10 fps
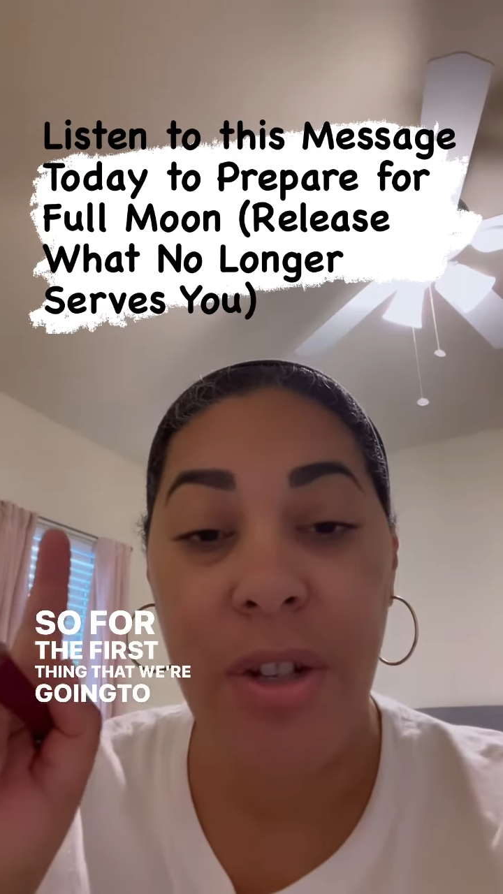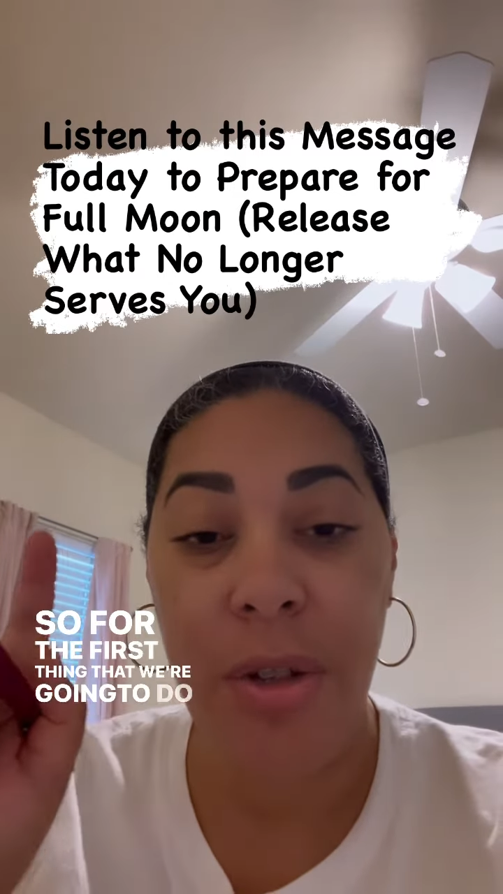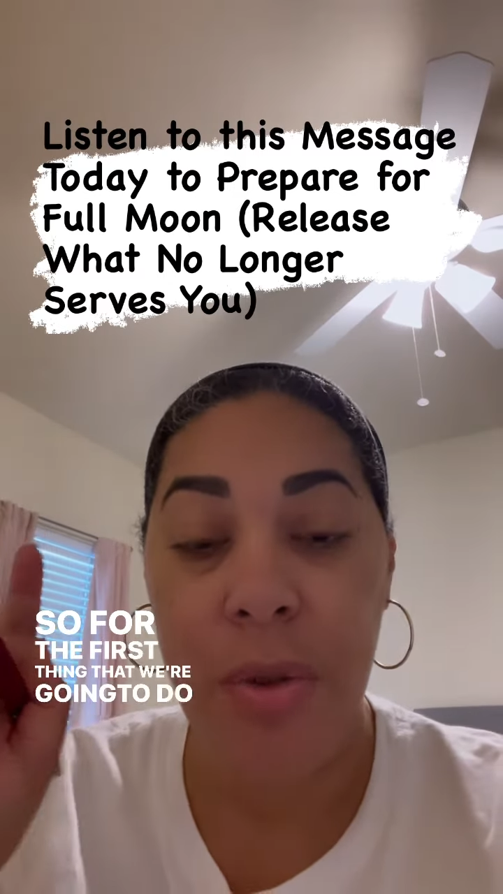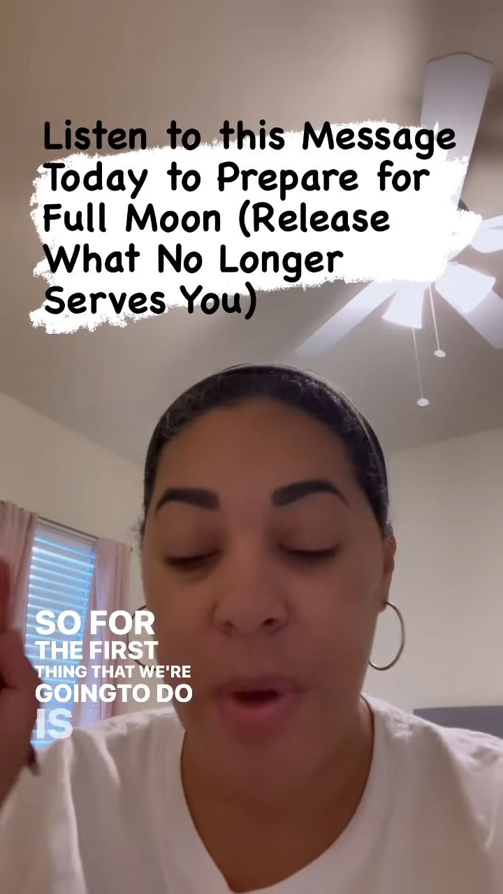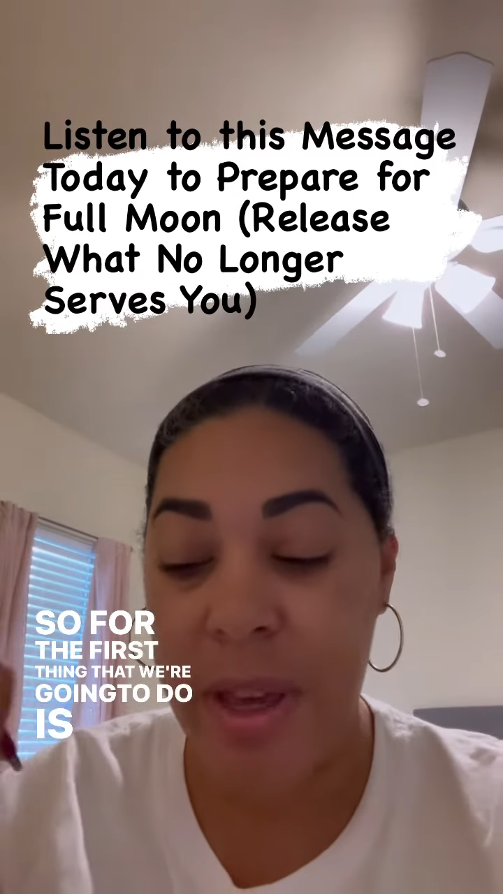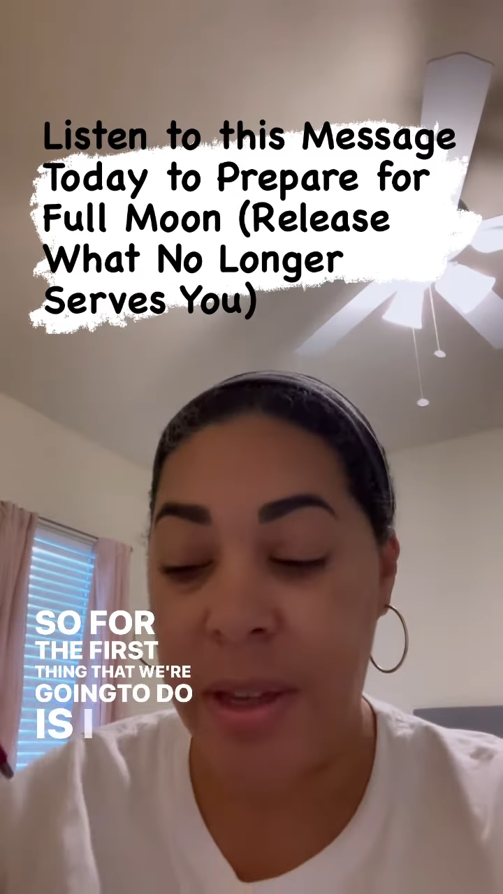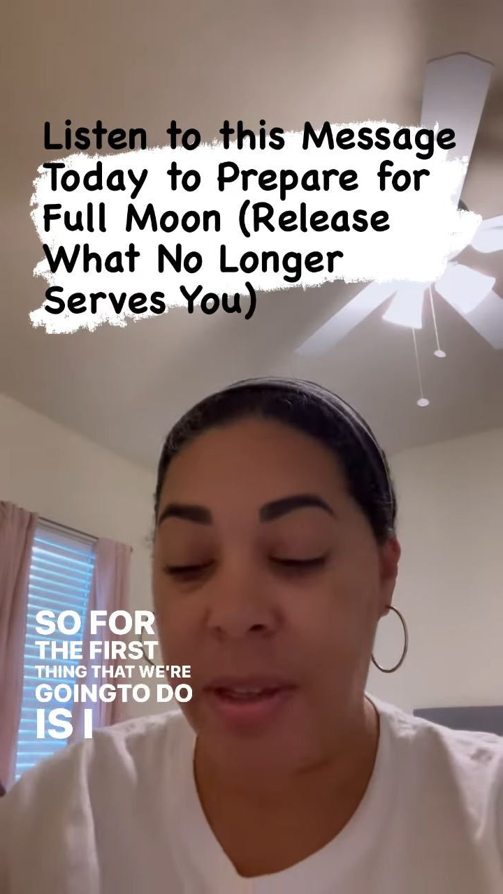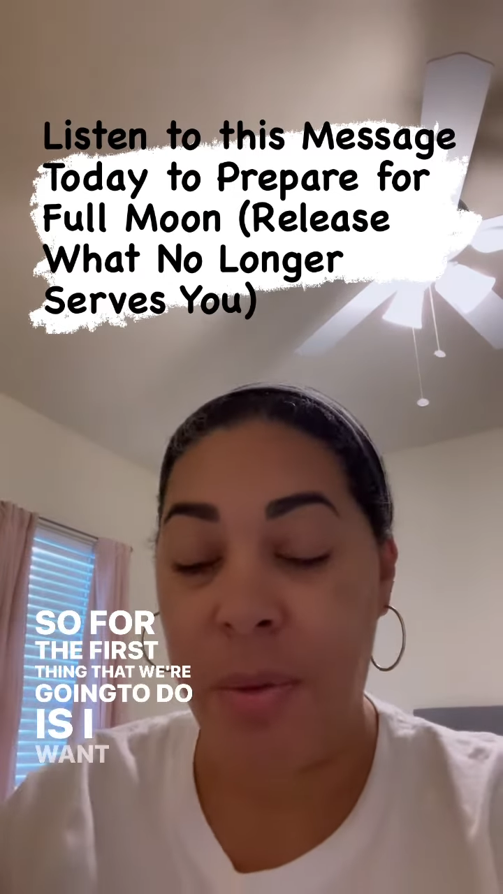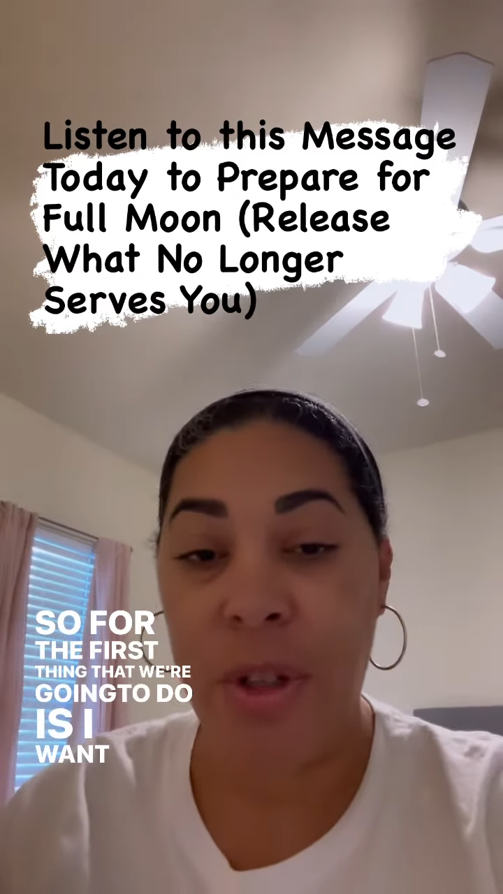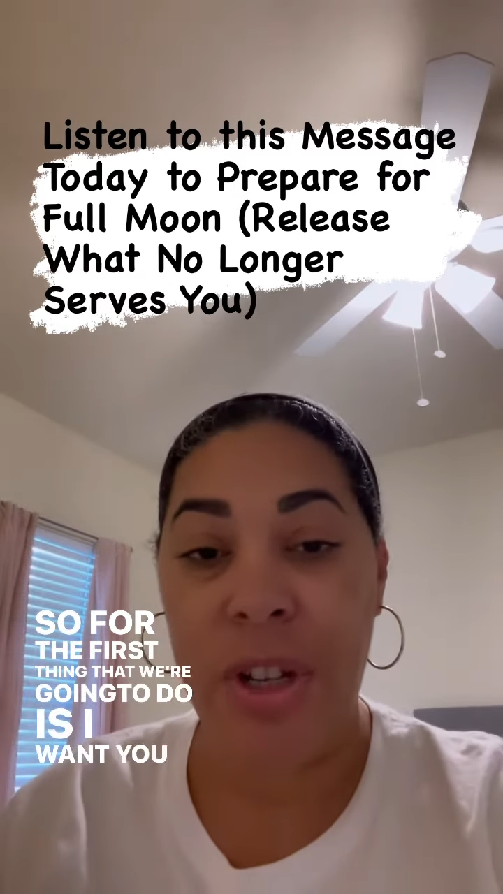do is
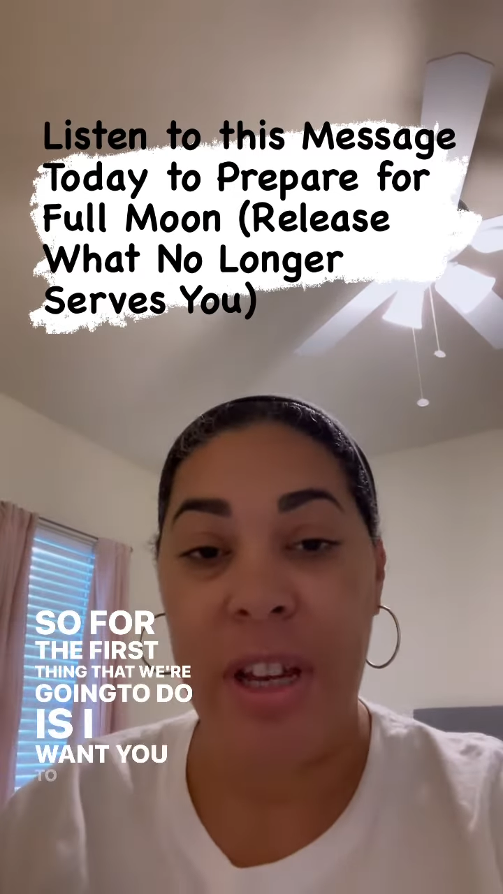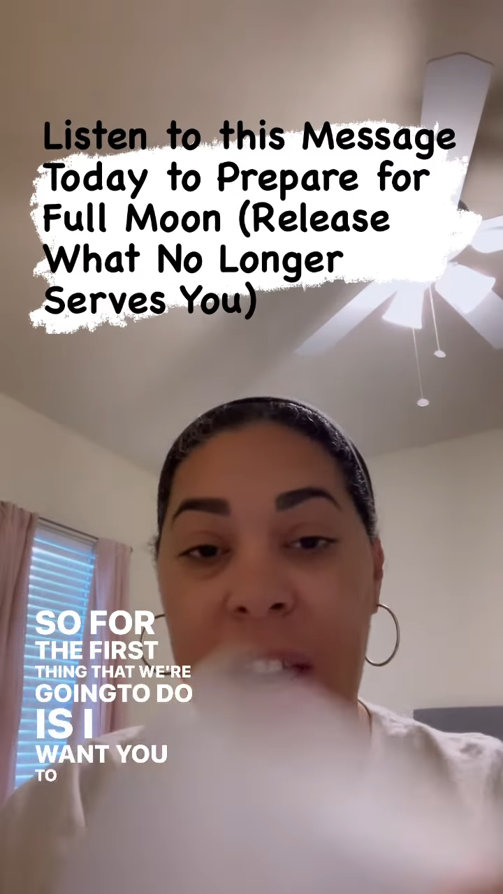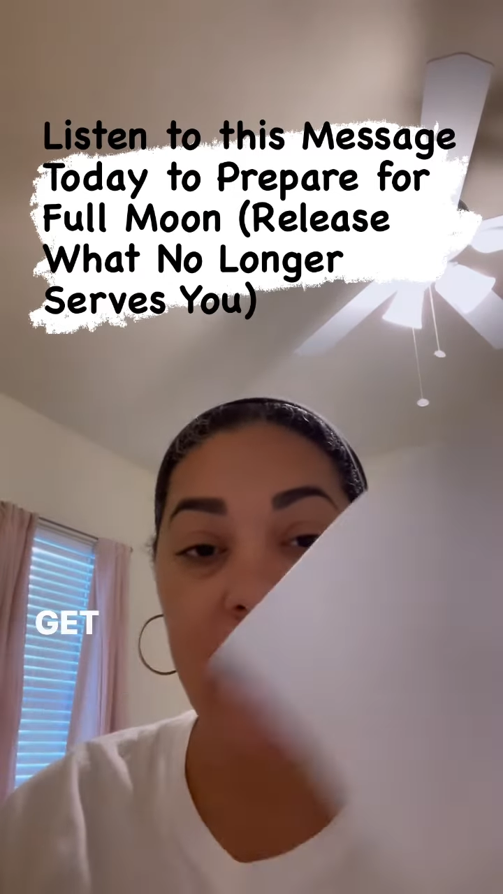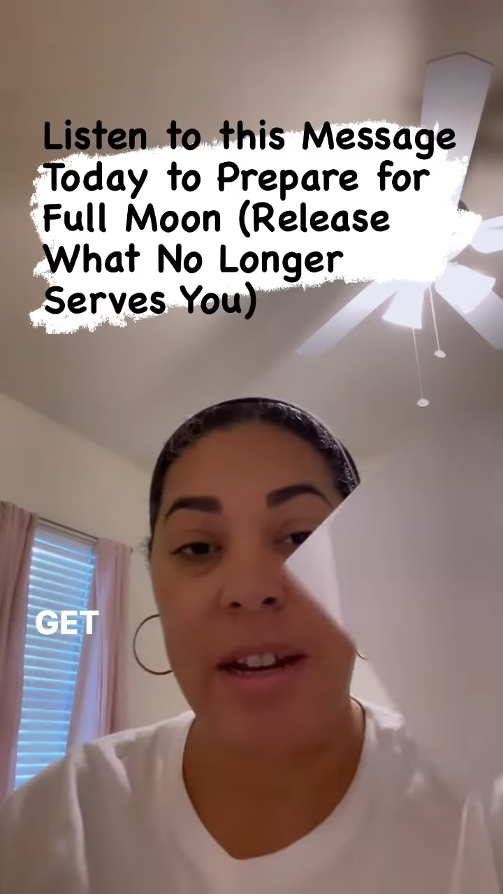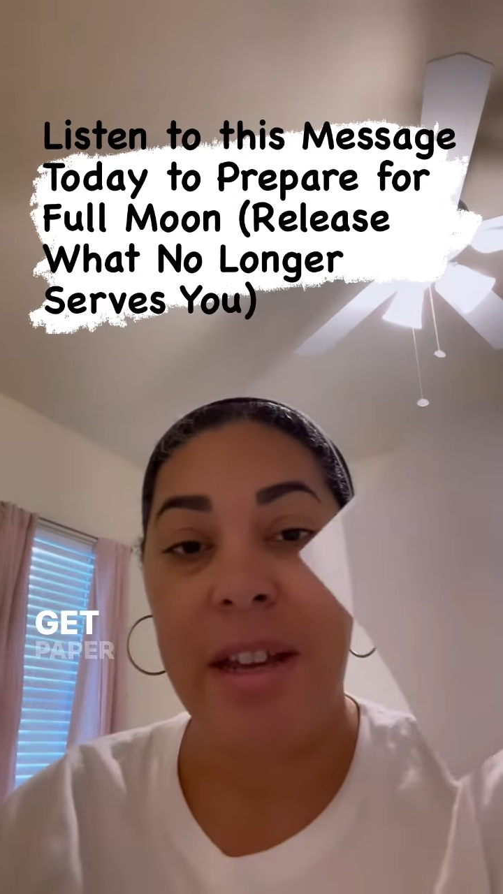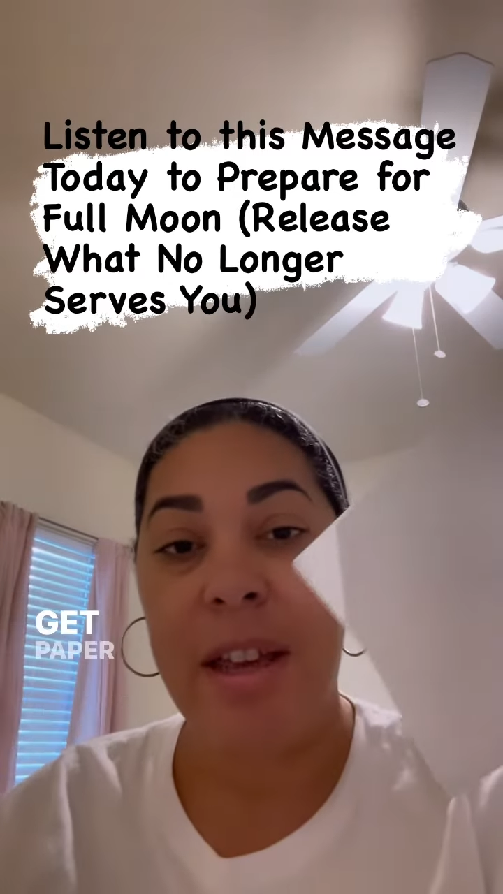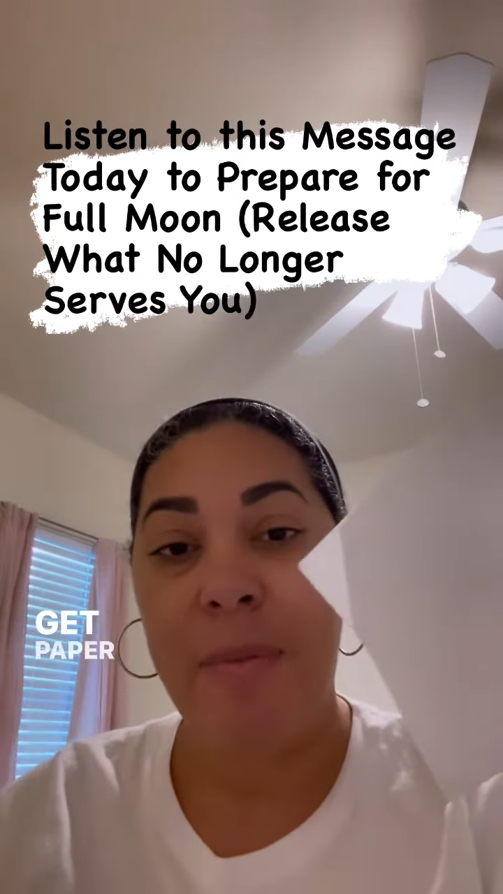I want you to get